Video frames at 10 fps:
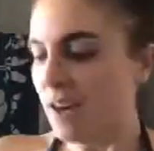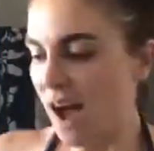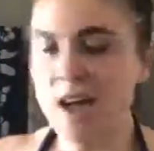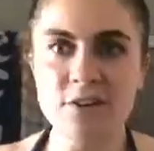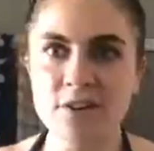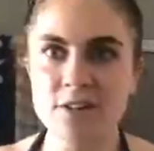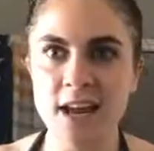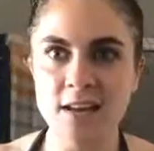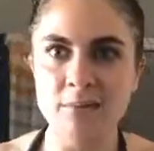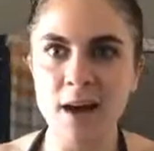under
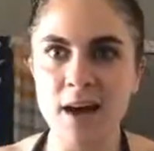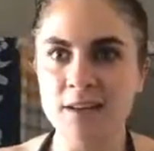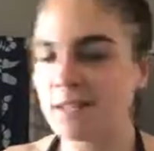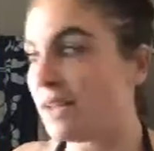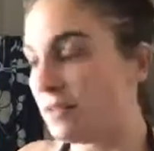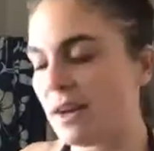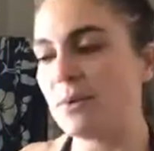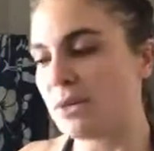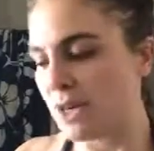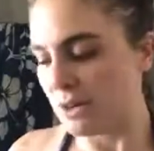$10, I
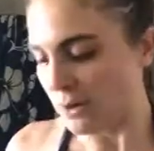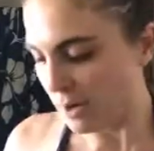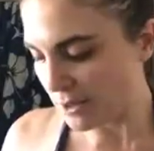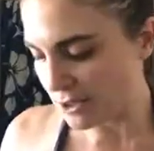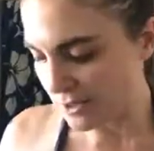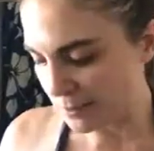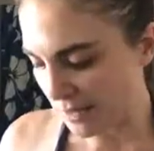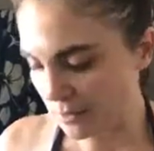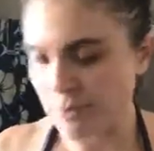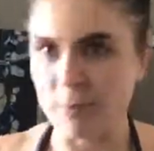wish I knew how much I
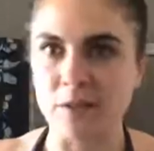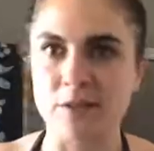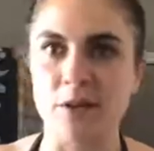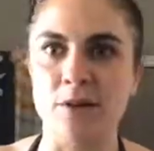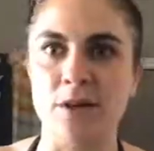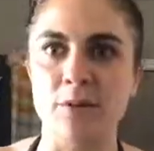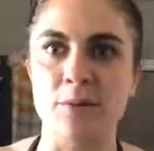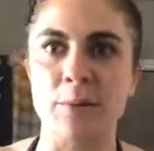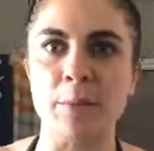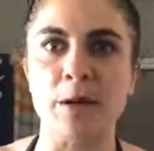spent. It was months ago and I don't
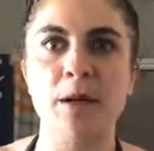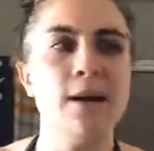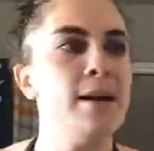remember.